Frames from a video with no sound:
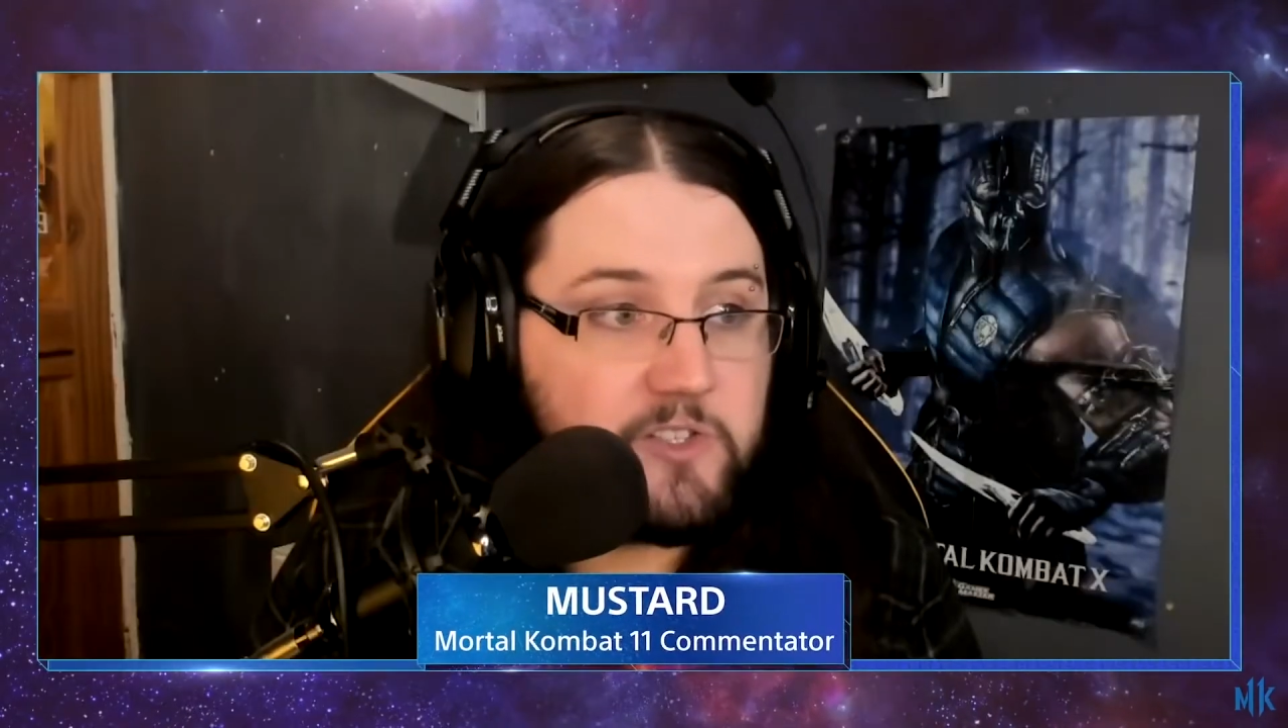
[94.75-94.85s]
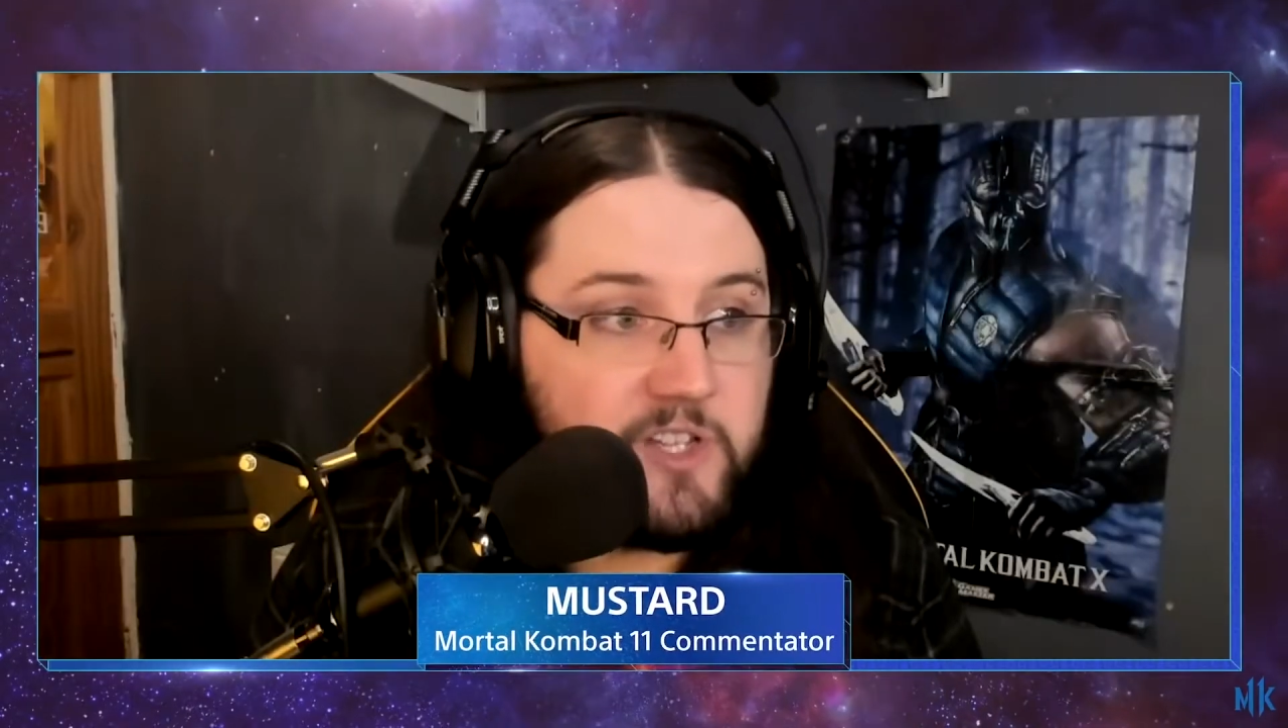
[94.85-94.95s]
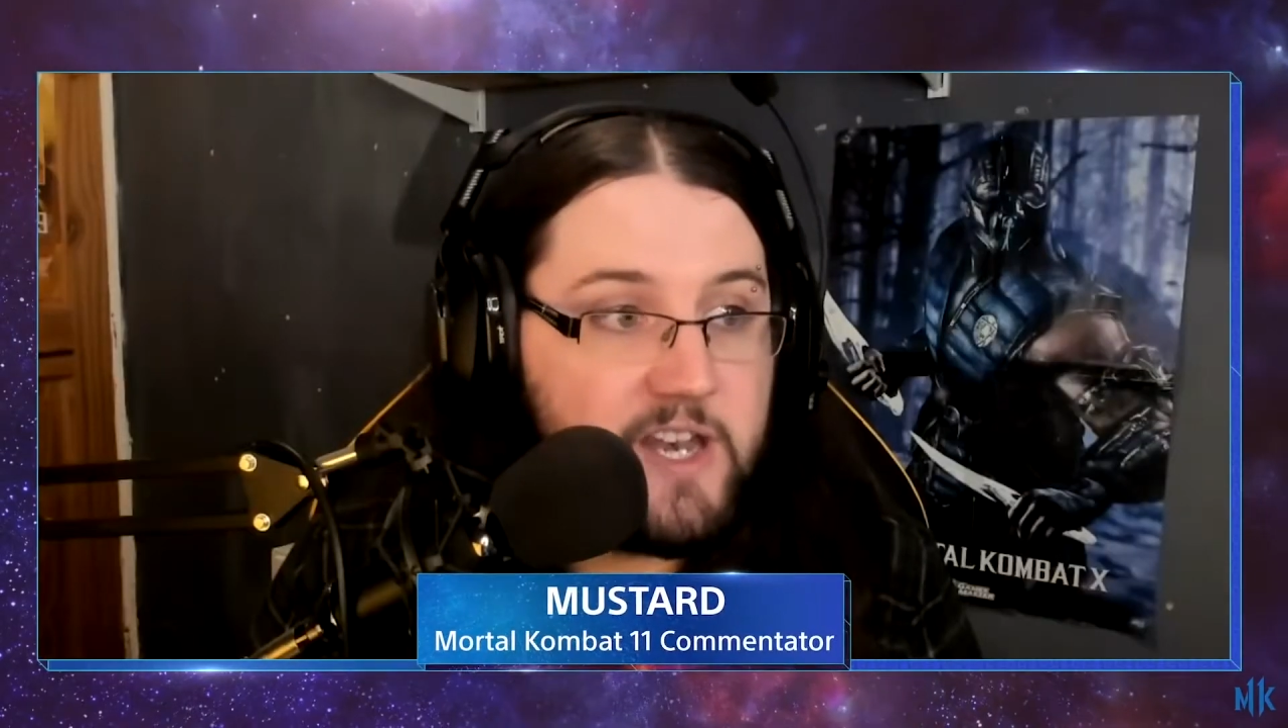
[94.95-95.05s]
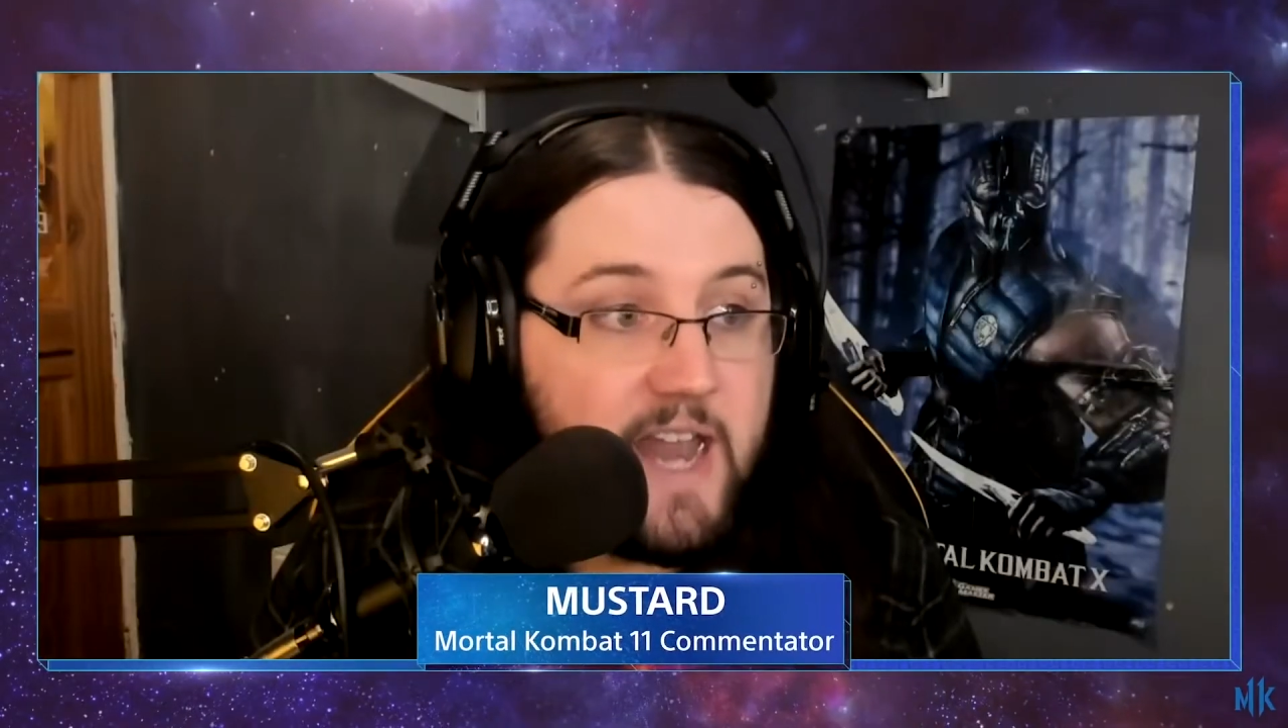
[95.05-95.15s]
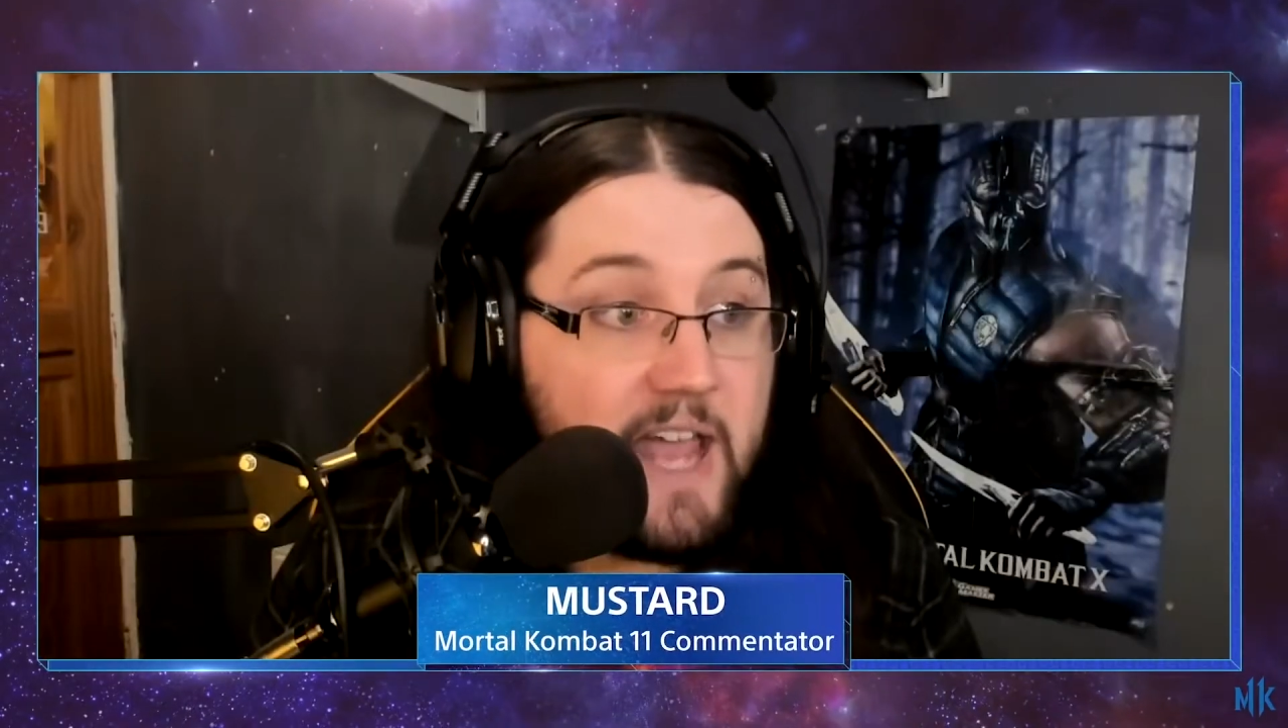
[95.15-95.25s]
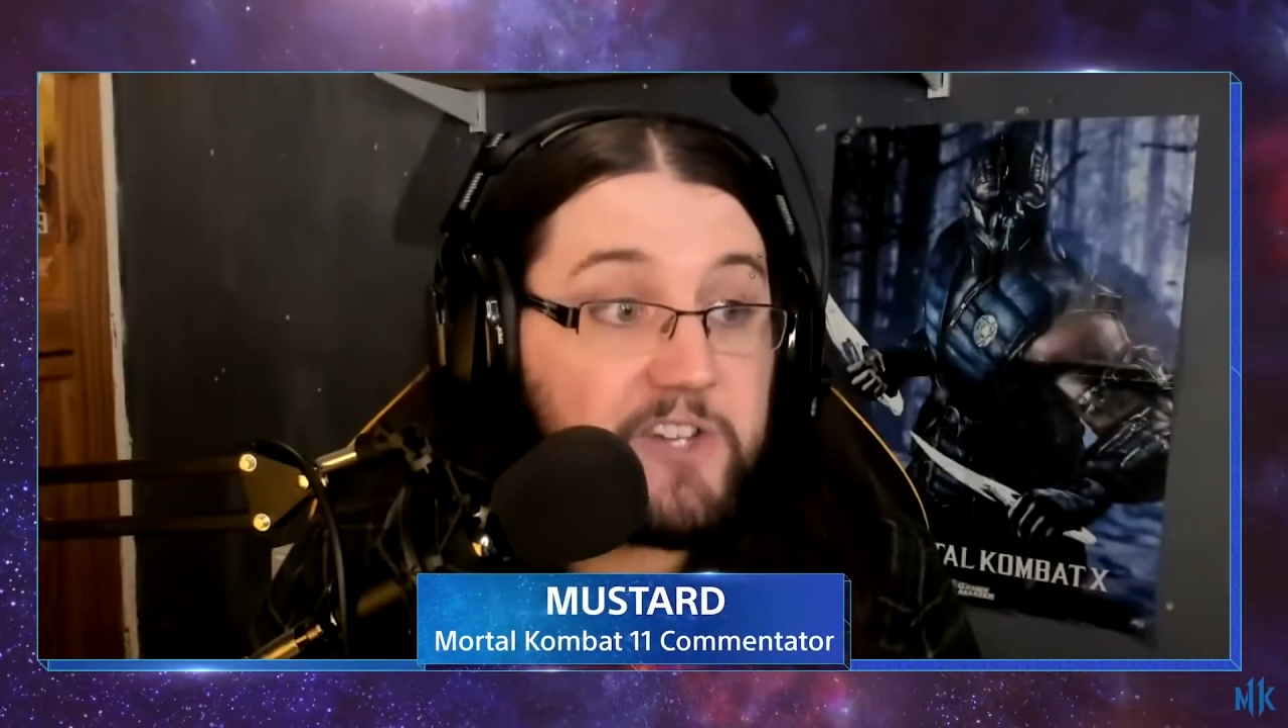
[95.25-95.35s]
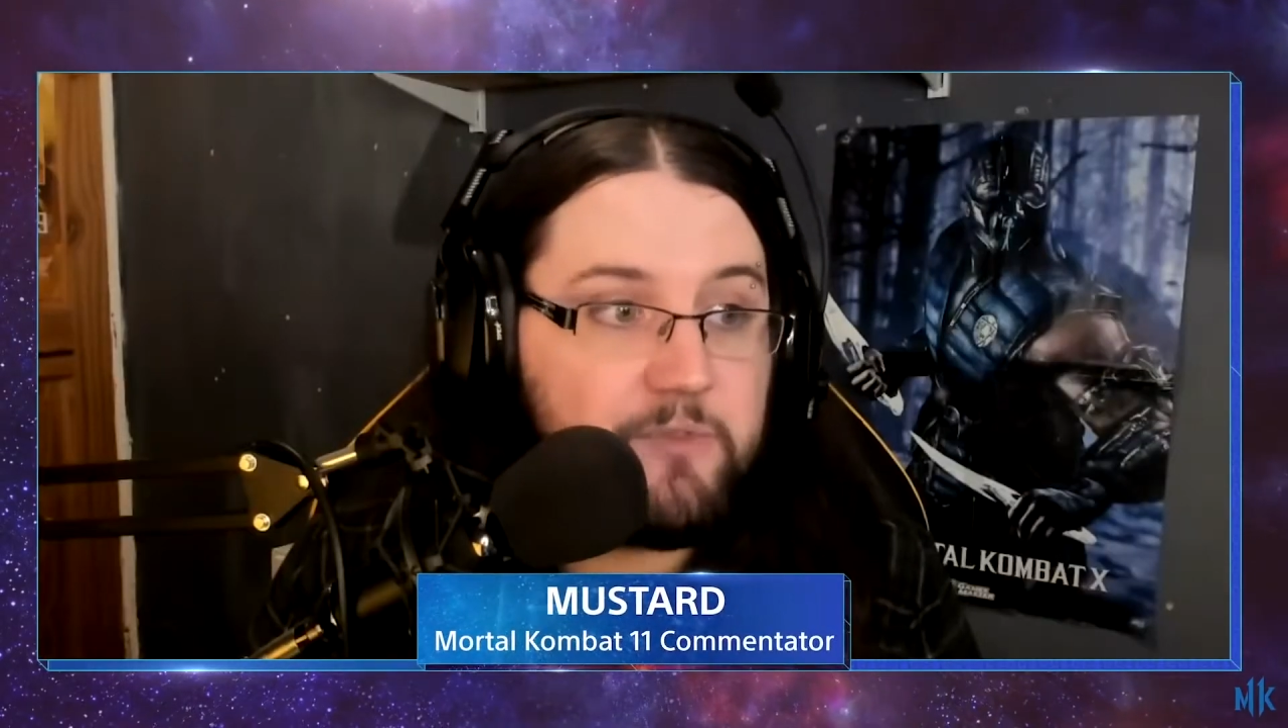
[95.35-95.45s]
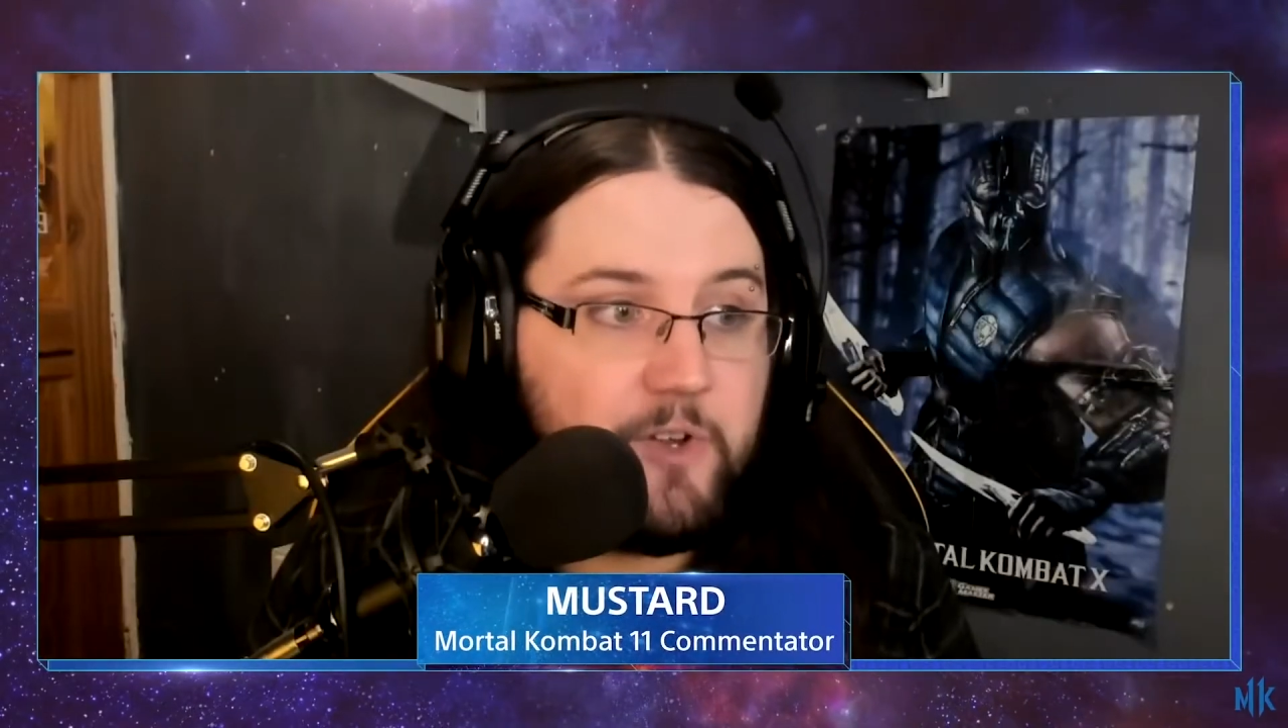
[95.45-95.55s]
the next